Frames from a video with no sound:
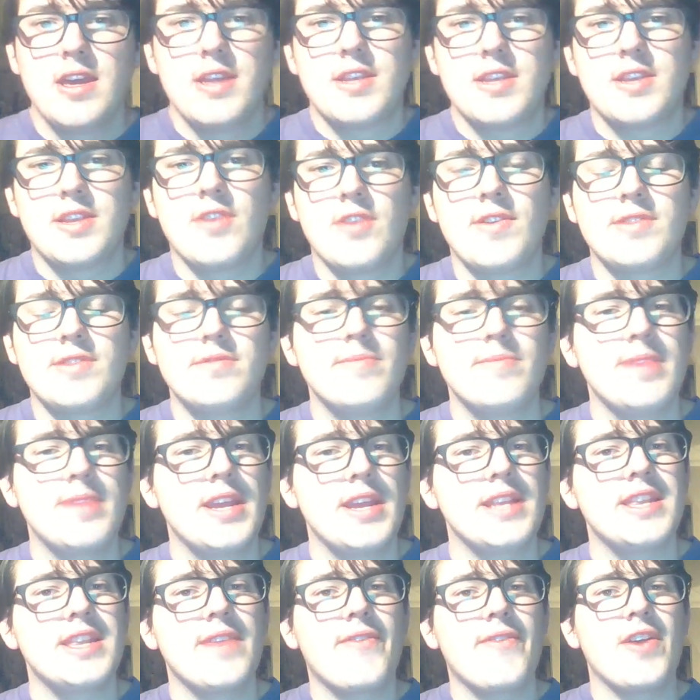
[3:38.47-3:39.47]
So this would be
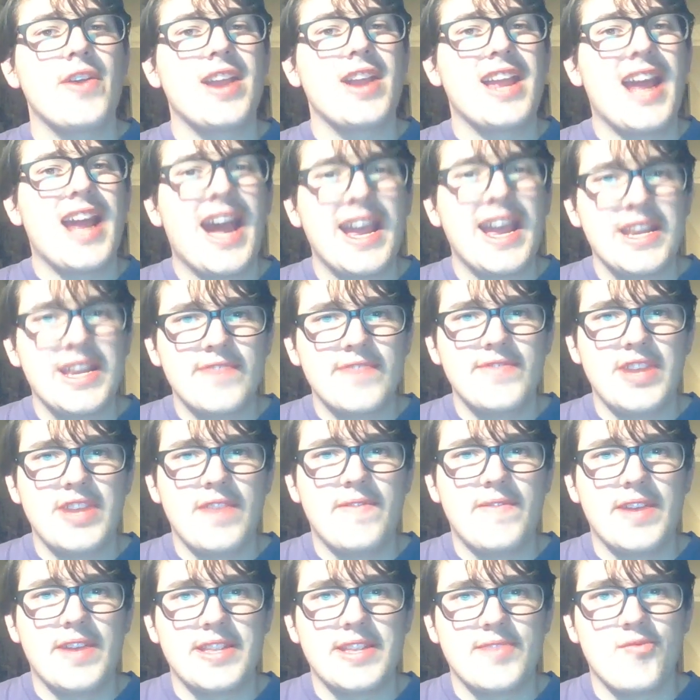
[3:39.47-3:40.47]
a different kind of
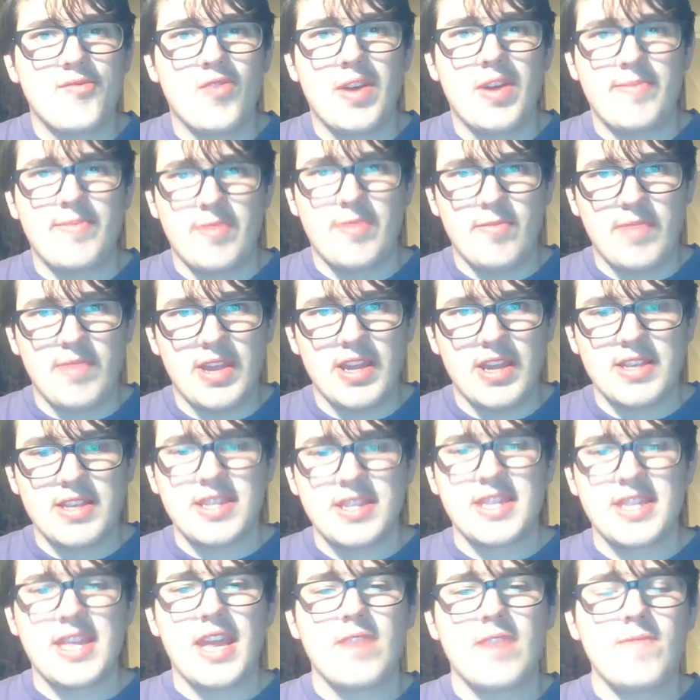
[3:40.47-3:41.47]
defensive weapon,
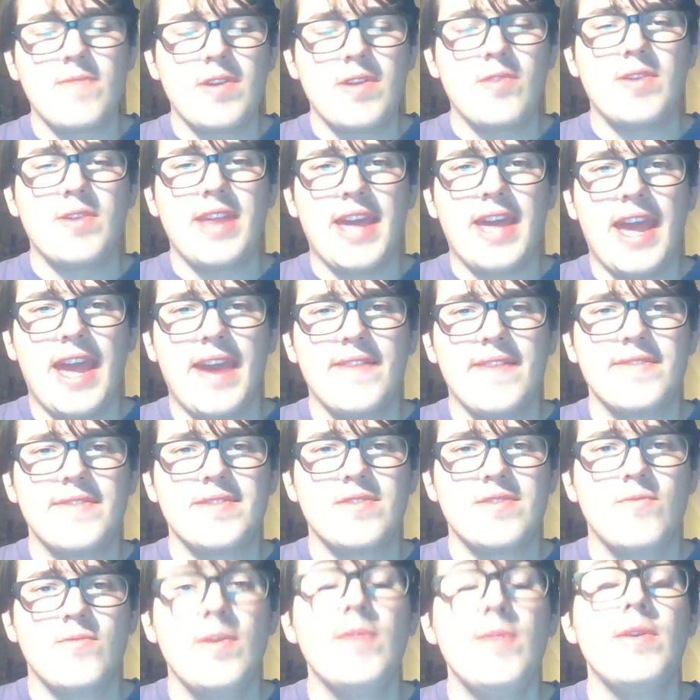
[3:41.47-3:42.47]
because then we
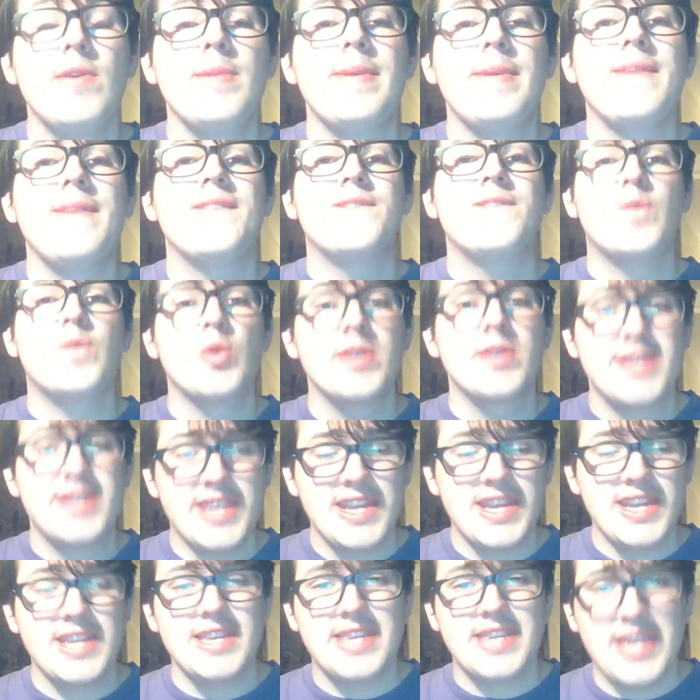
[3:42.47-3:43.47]
would be
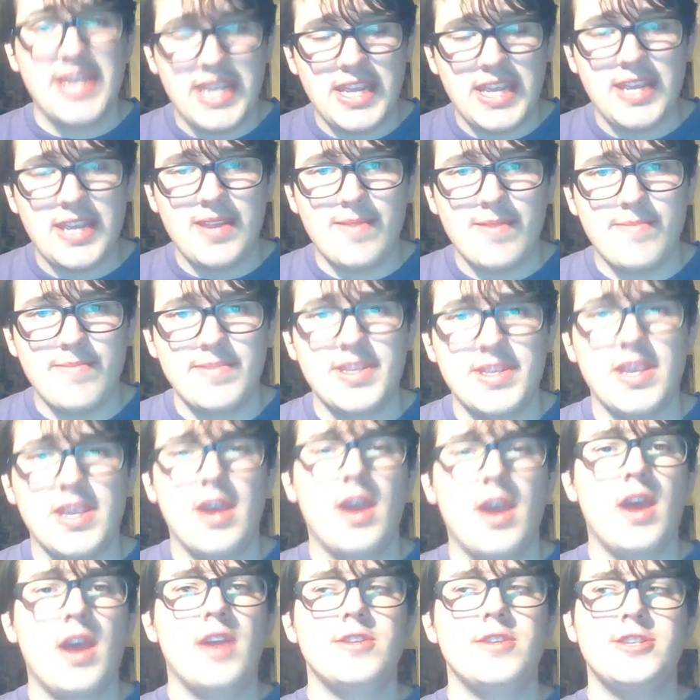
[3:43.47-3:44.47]
forcing teams
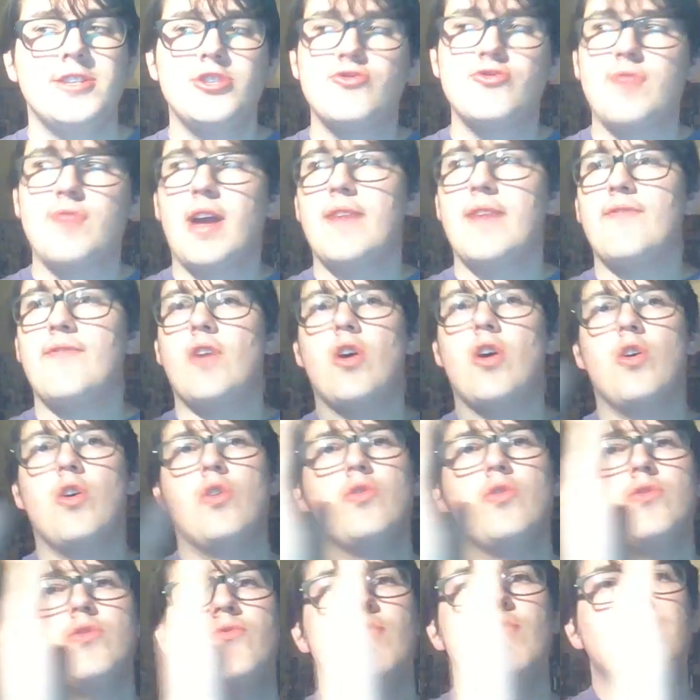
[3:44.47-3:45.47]
to drive
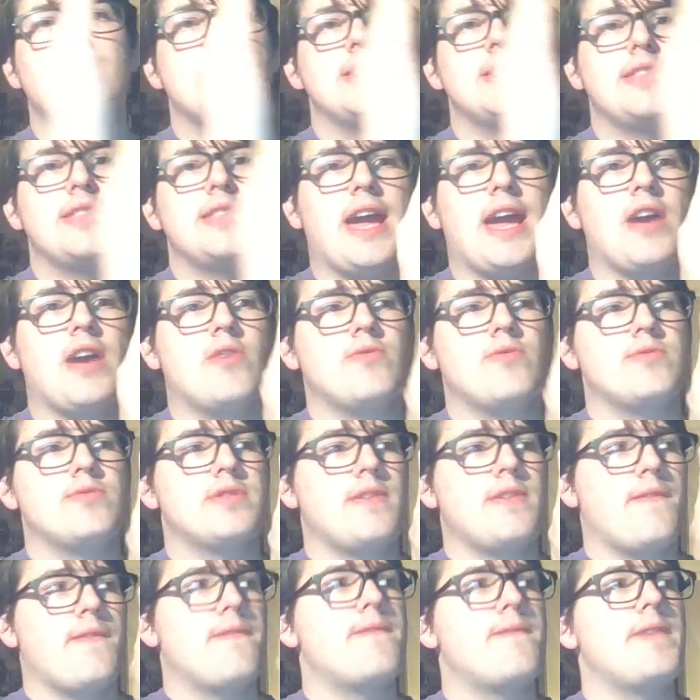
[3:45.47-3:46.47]
all the way down
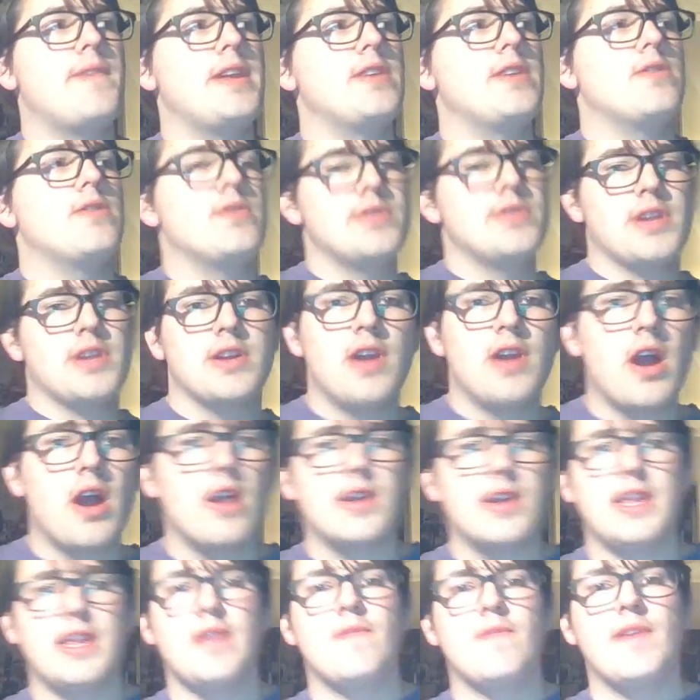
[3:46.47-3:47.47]
the field on
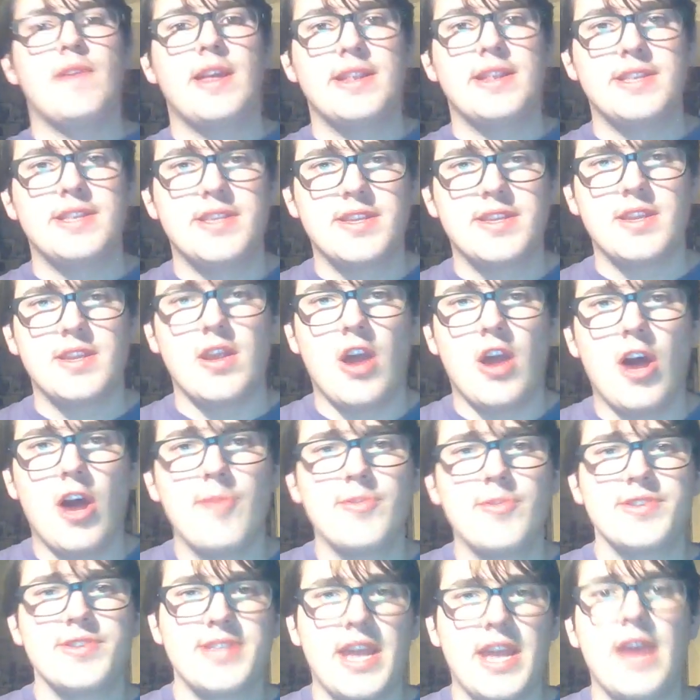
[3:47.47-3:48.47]
our defense
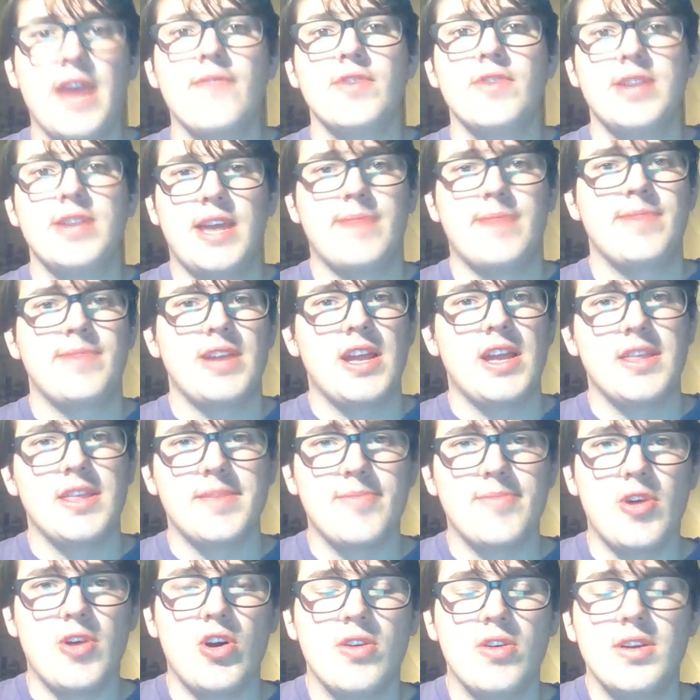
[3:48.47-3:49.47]
almost every time they got the
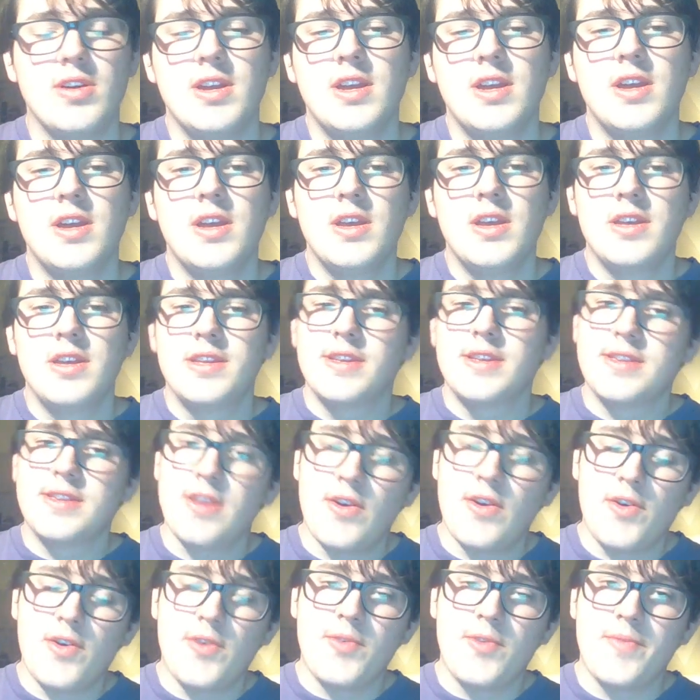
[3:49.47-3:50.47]
ball.
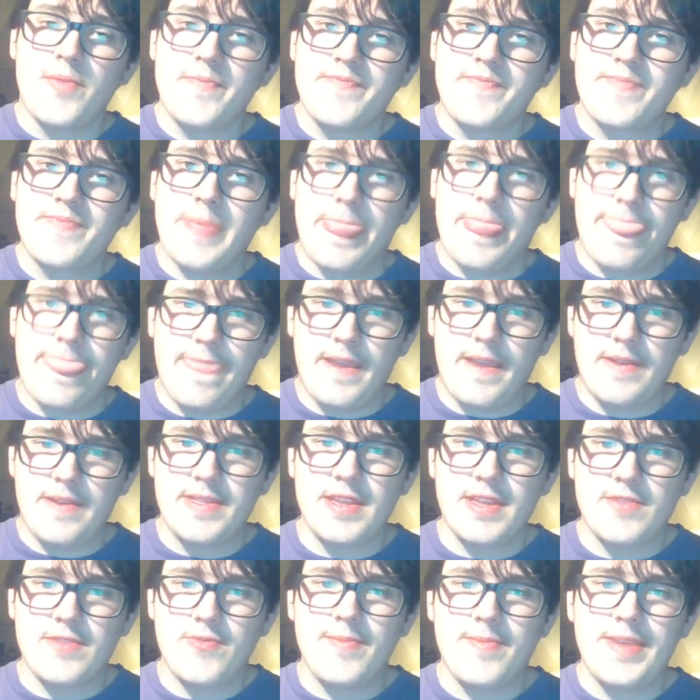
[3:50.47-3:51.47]
So
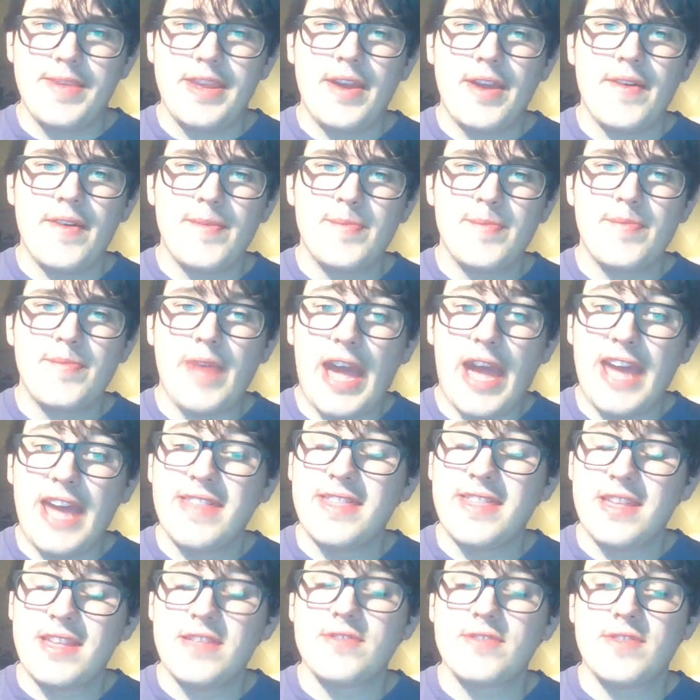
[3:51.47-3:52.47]
this would be I
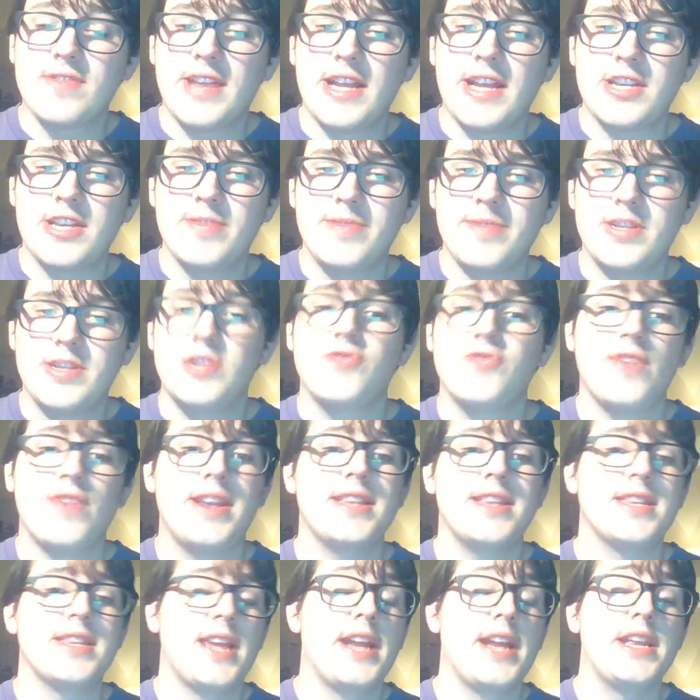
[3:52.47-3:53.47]
think this would actually be a
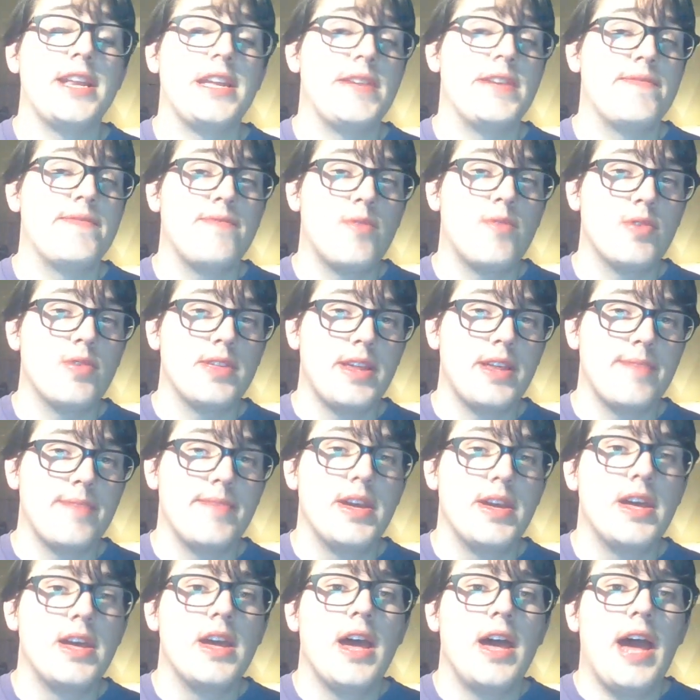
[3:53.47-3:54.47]
great signing for them.
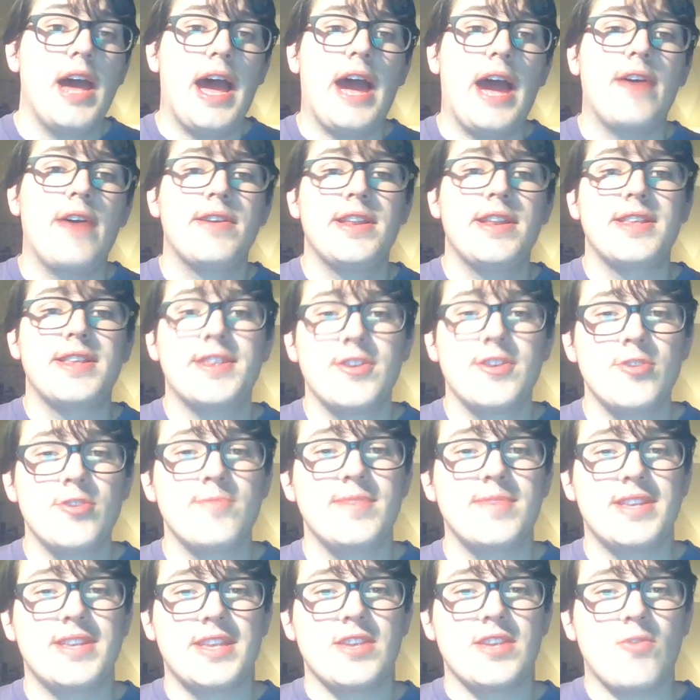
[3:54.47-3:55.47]
I would assume
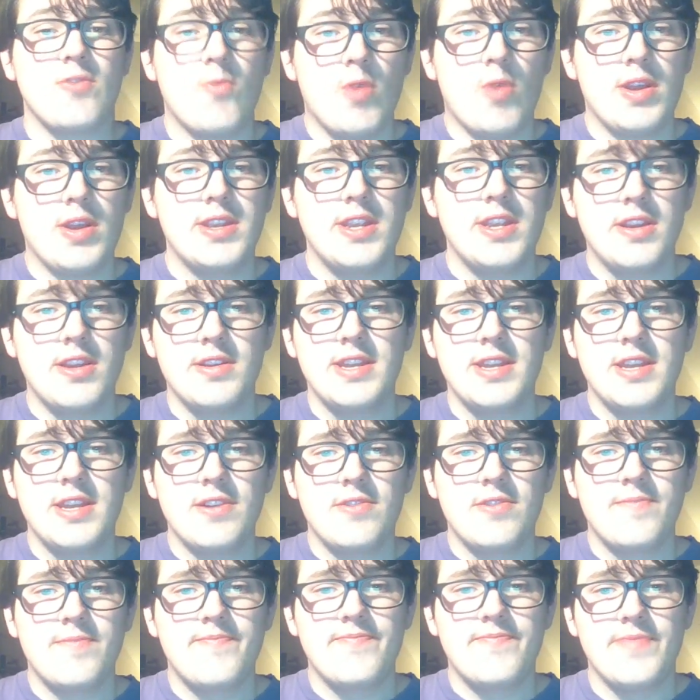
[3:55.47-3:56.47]
this is a one-year
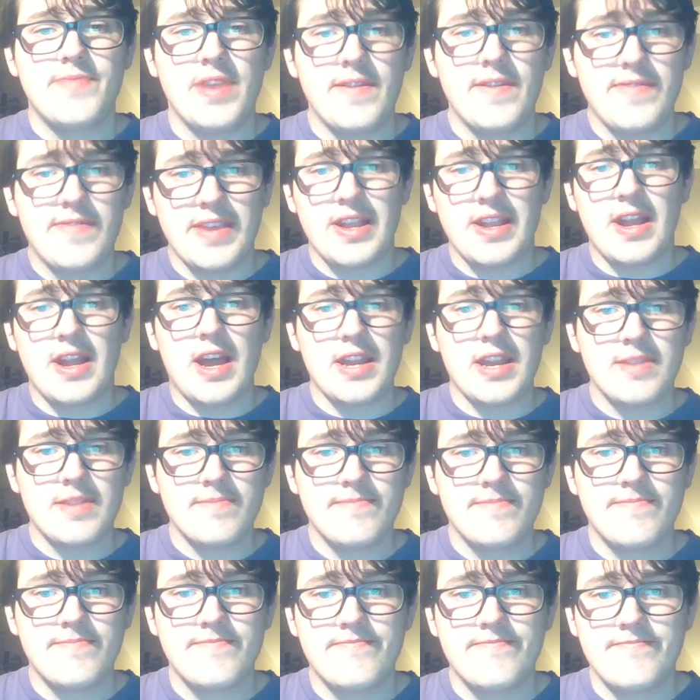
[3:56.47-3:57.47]
deal if they got
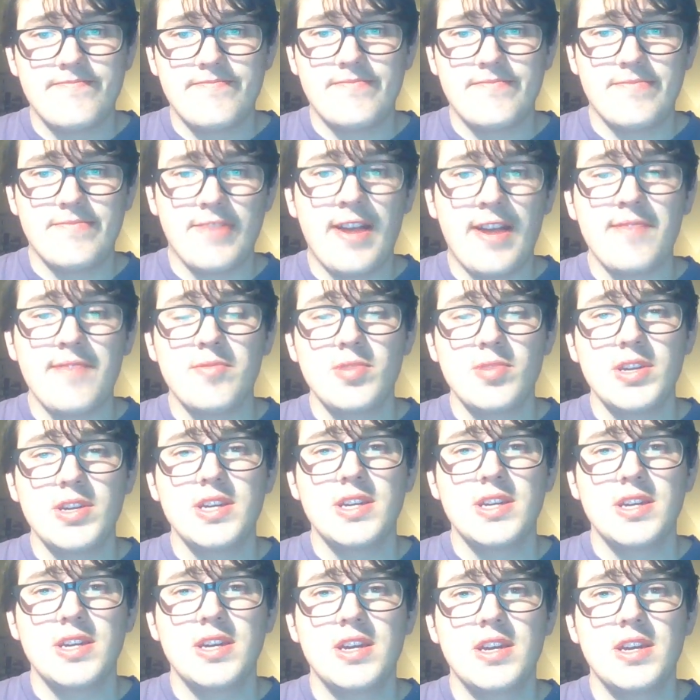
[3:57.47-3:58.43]
him, probably.